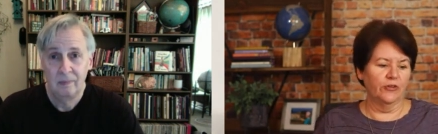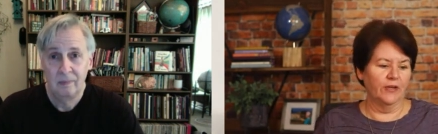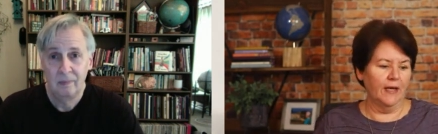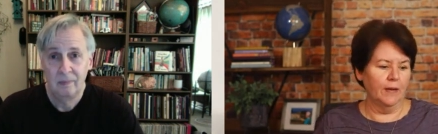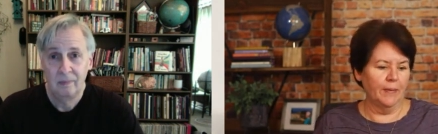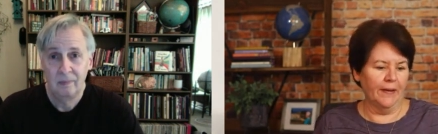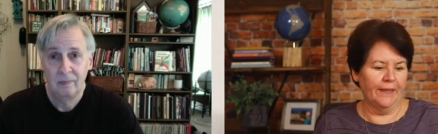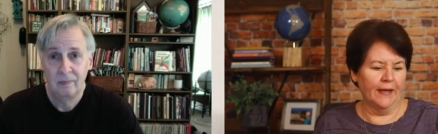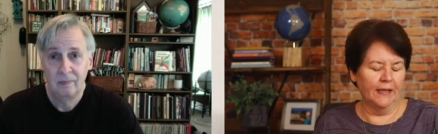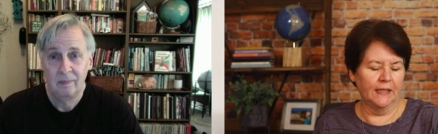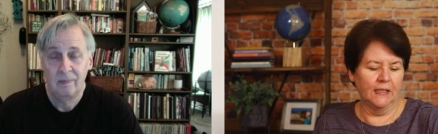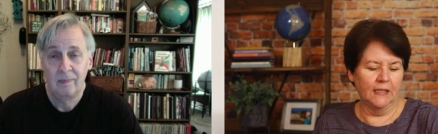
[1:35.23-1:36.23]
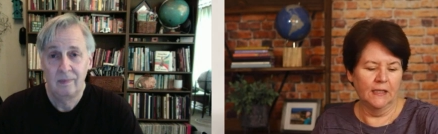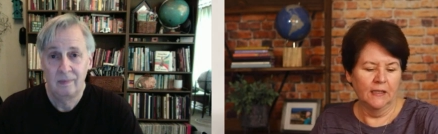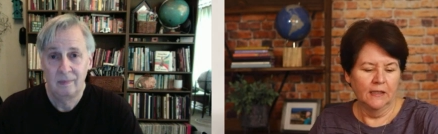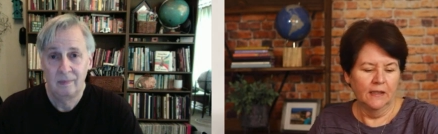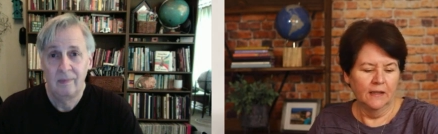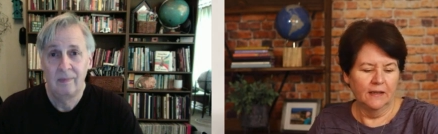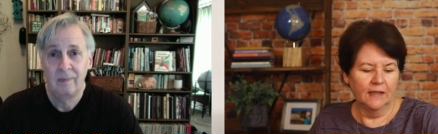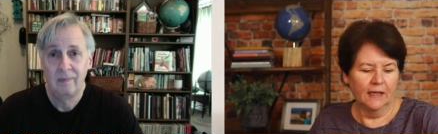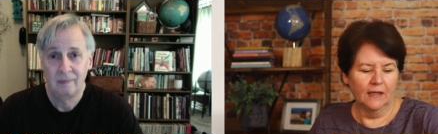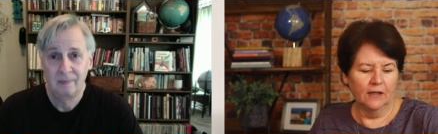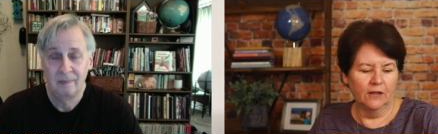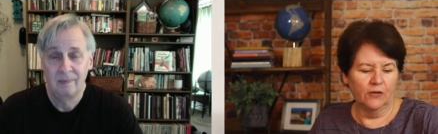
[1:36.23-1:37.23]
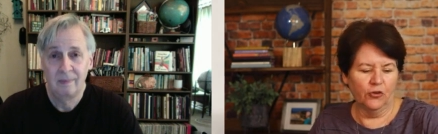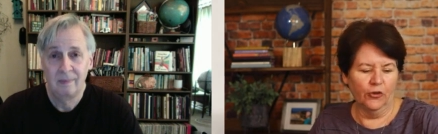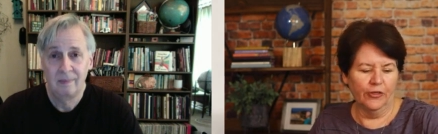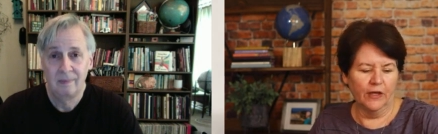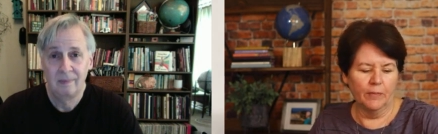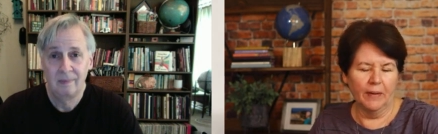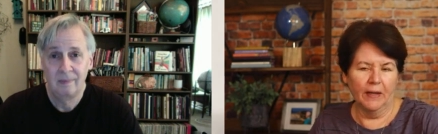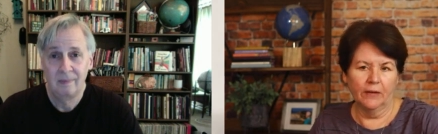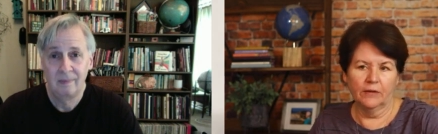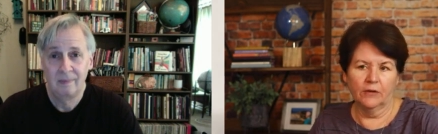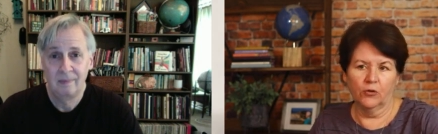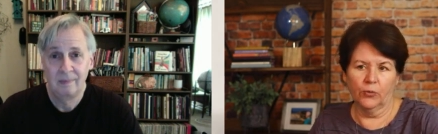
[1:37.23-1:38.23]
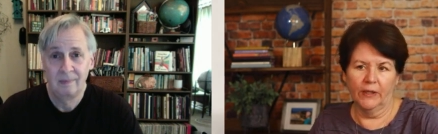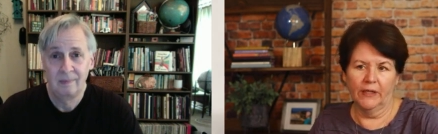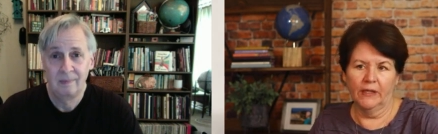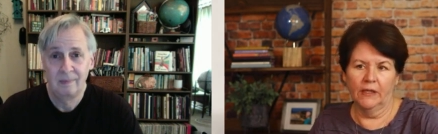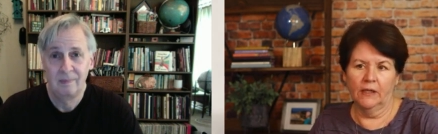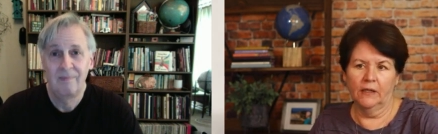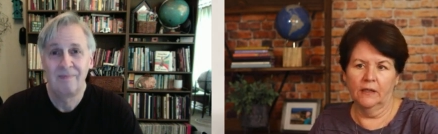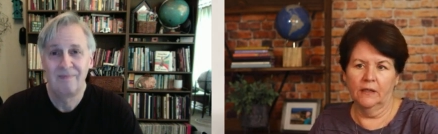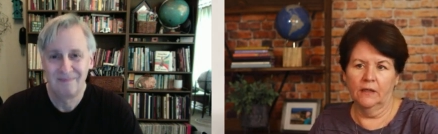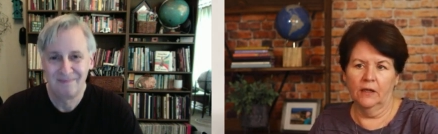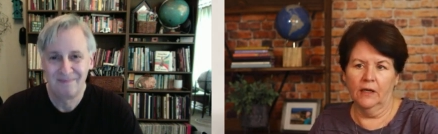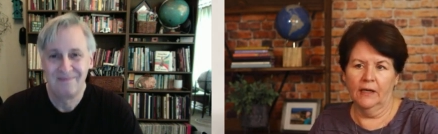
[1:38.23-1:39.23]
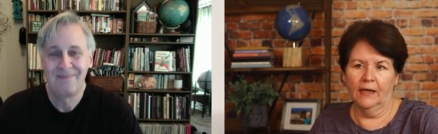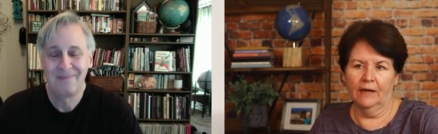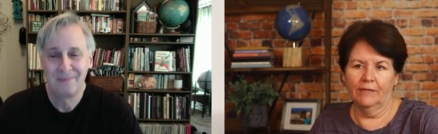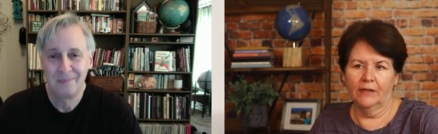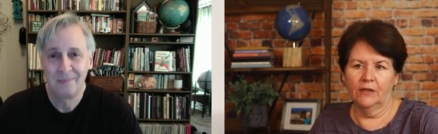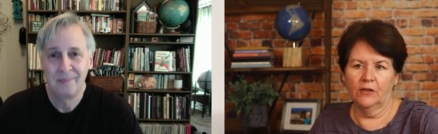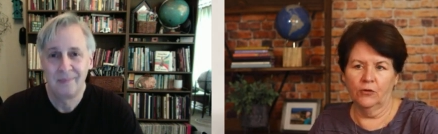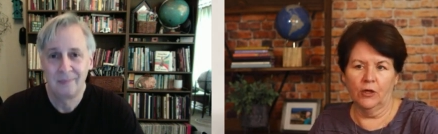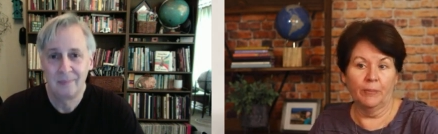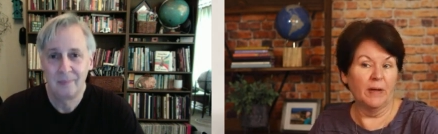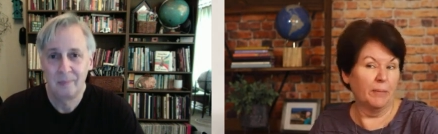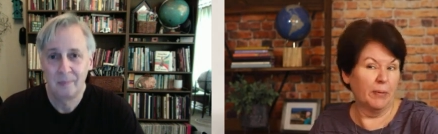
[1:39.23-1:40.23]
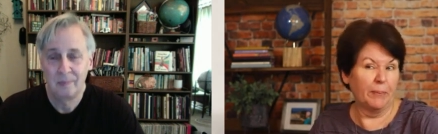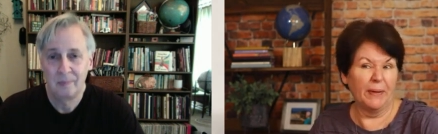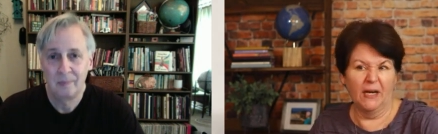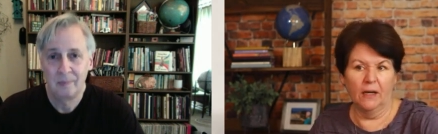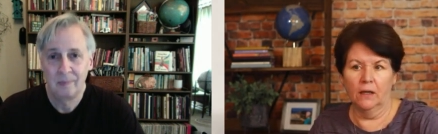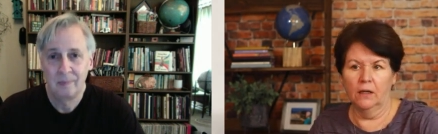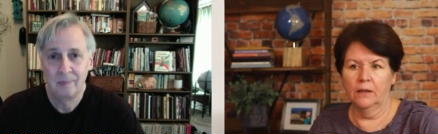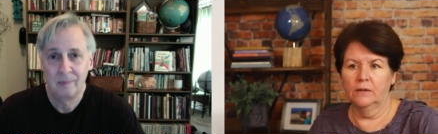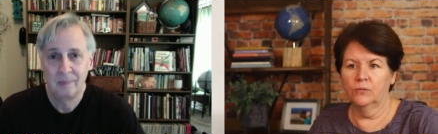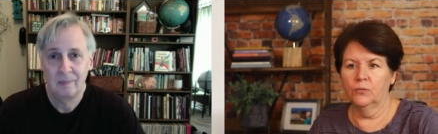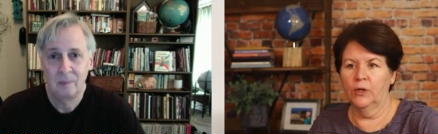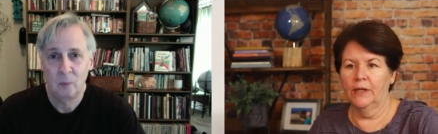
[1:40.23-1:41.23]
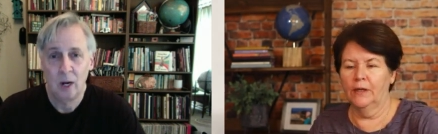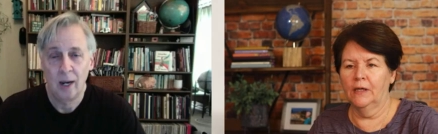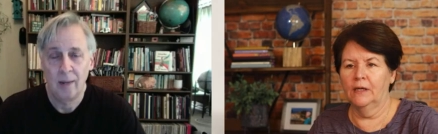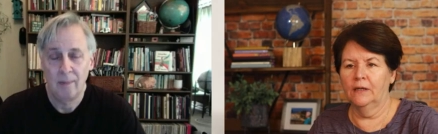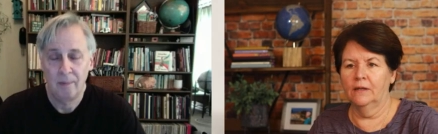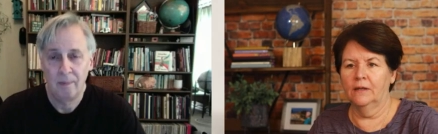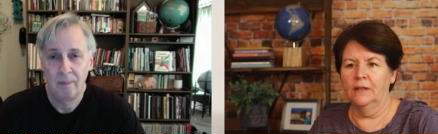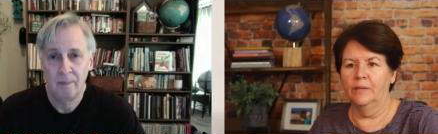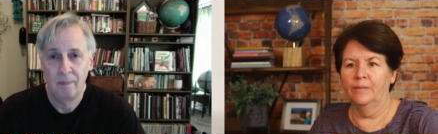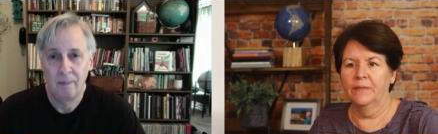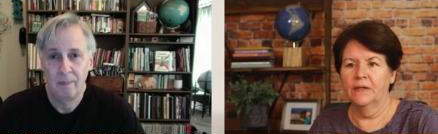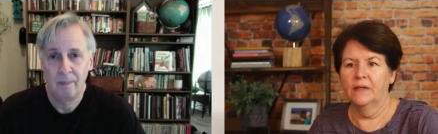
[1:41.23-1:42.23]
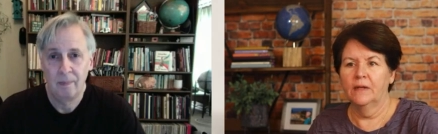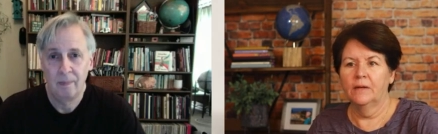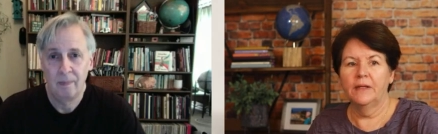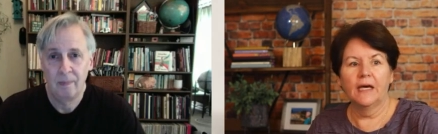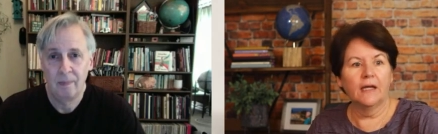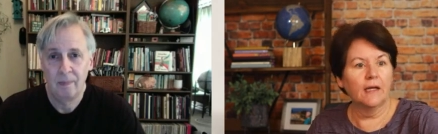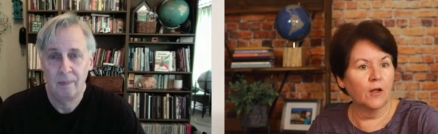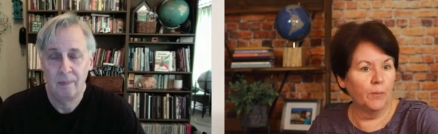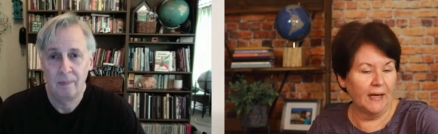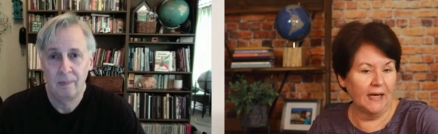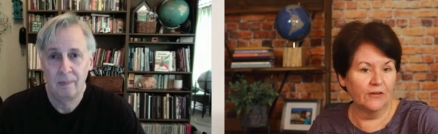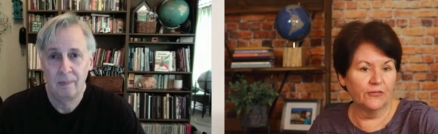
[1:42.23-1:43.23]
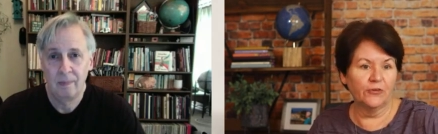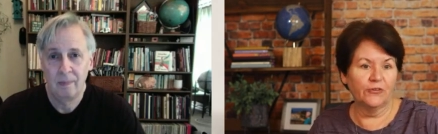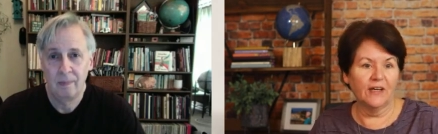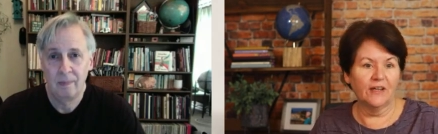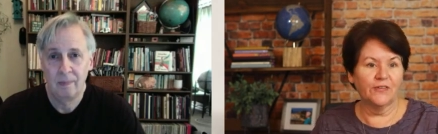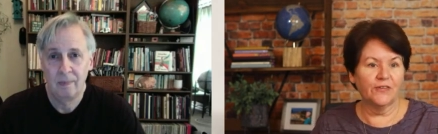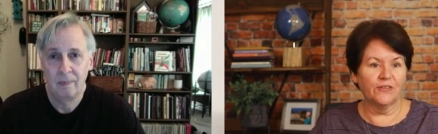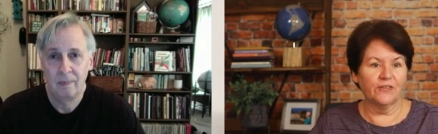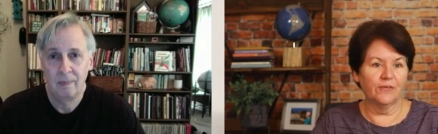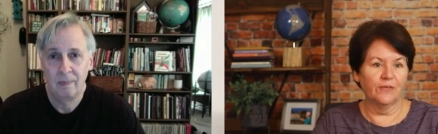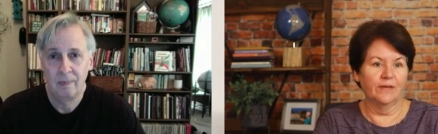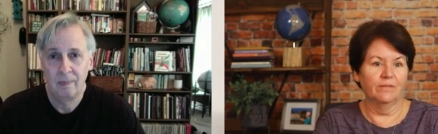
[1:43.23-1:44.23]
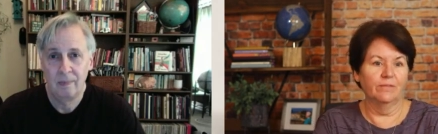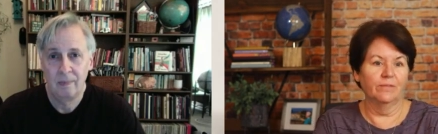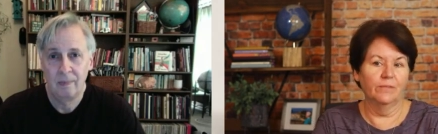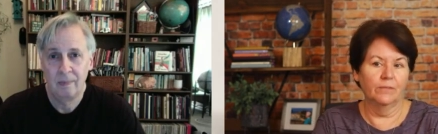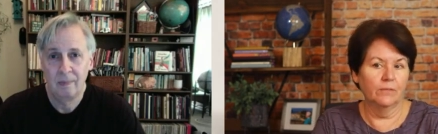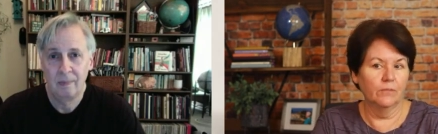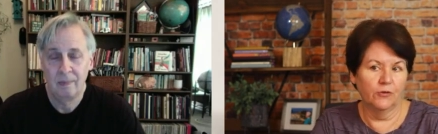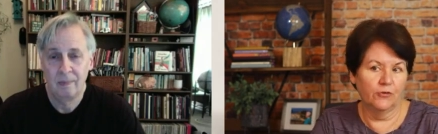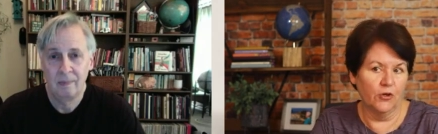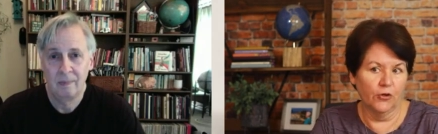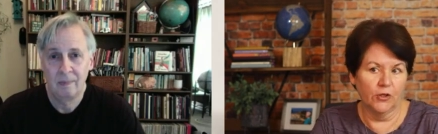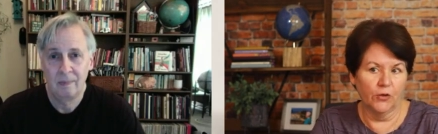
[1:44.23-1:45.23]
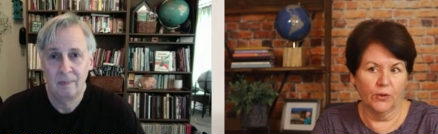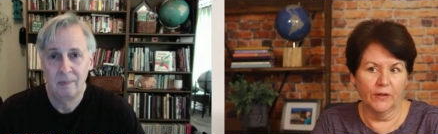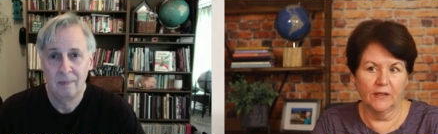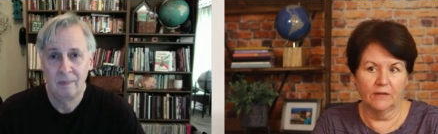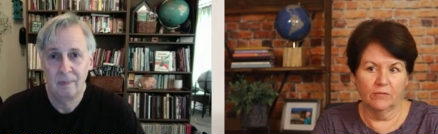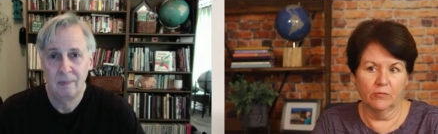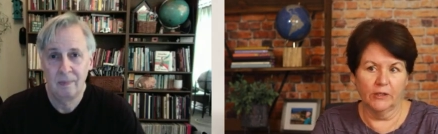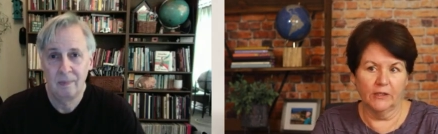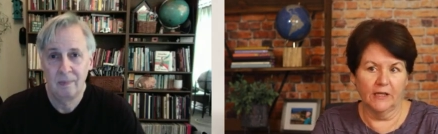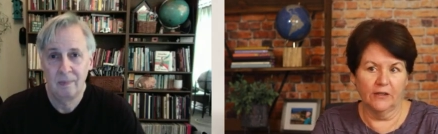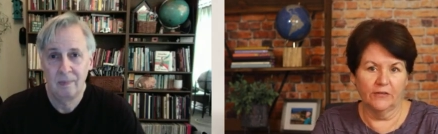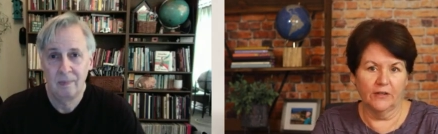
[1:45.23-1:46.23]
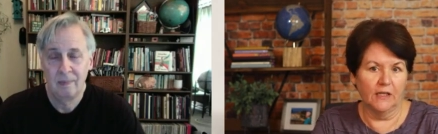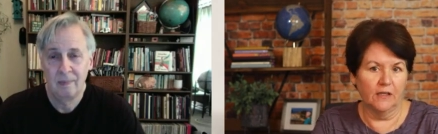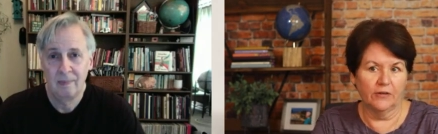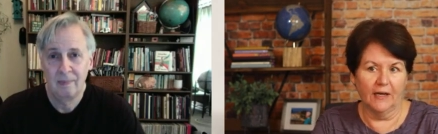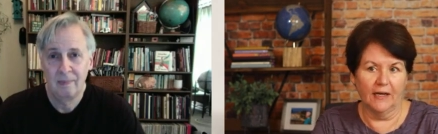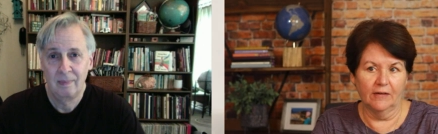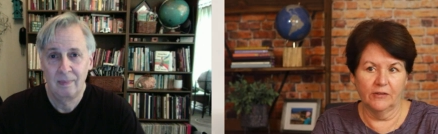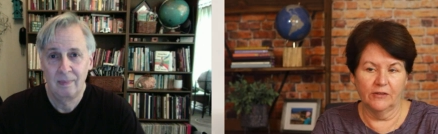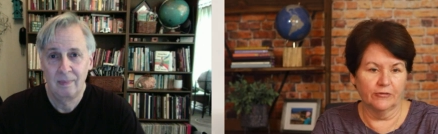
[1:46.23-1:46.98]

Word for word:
Speaker 1: about that, that that this whole thing about the grid and not having, you know, not being prepared and whatnot.
Speaker 2: Right. Um,
Speaker 1: yet El Paso, Texas is the only one that realized they needed to have a different